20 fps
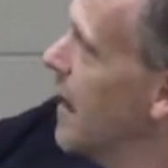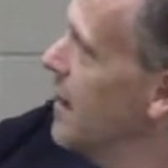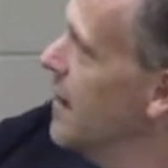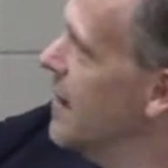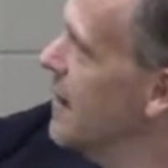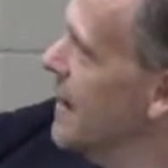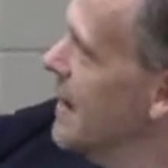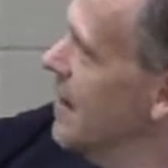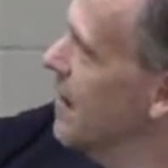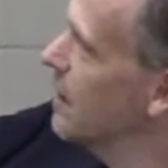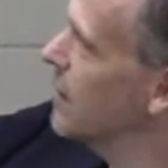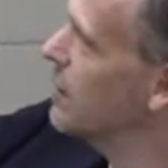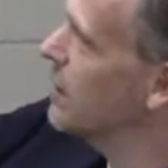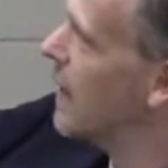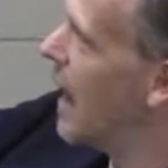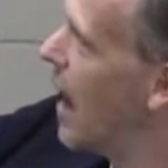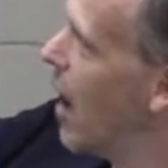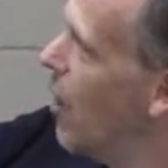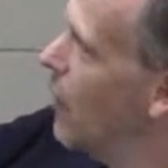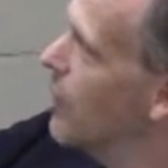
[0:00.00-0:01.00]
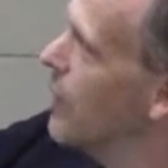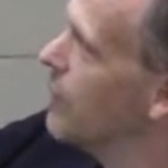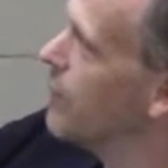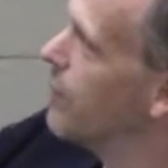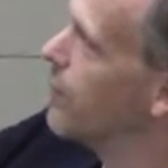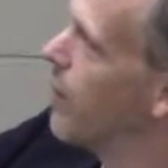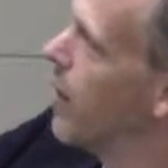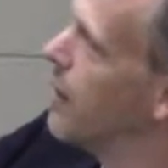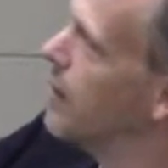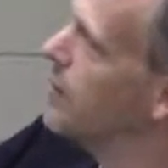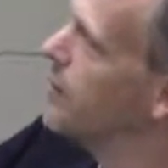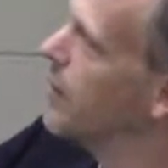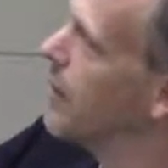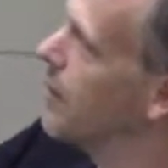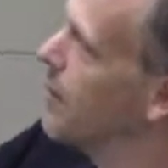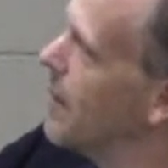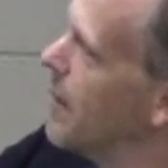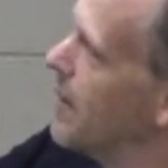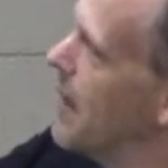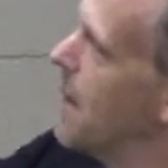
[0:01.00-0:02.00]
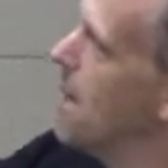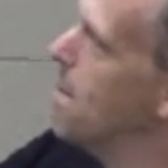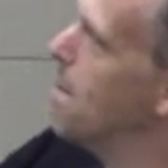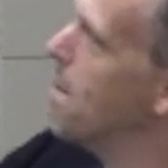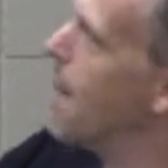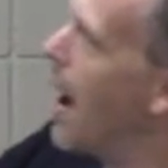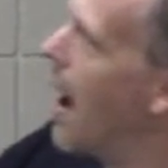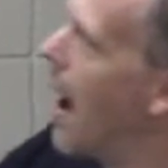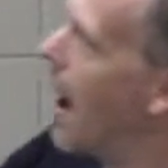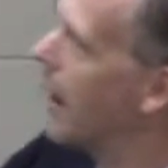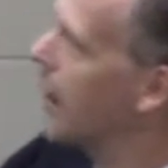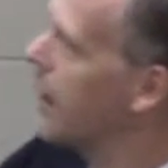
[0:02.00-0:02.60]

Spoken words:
kneel down in front of him and they mock